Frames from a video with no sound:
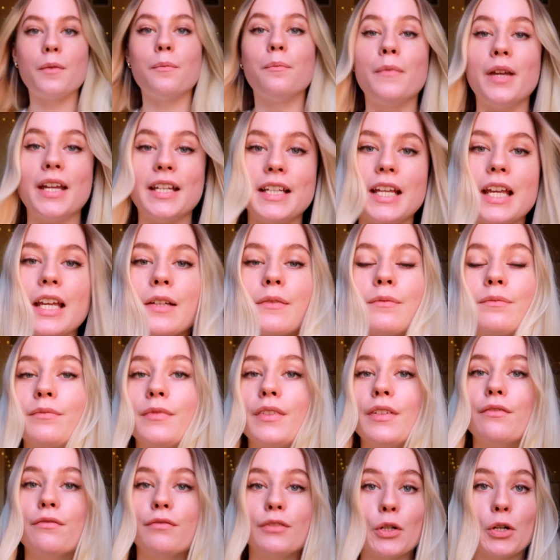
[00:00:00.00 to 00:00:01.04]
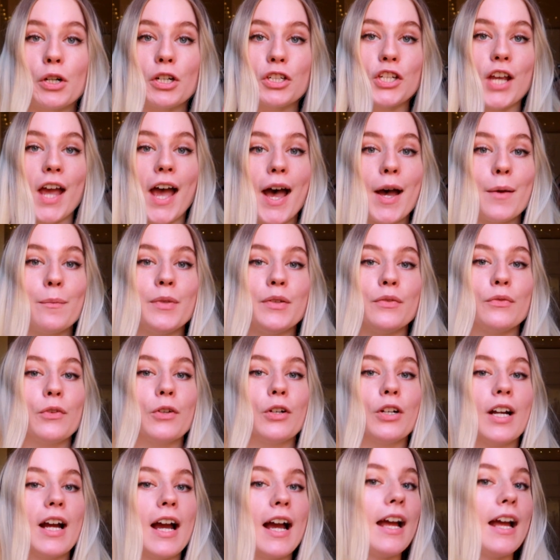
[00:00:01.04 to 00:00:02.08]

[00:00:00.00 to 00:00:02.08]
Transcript: mini floor chat before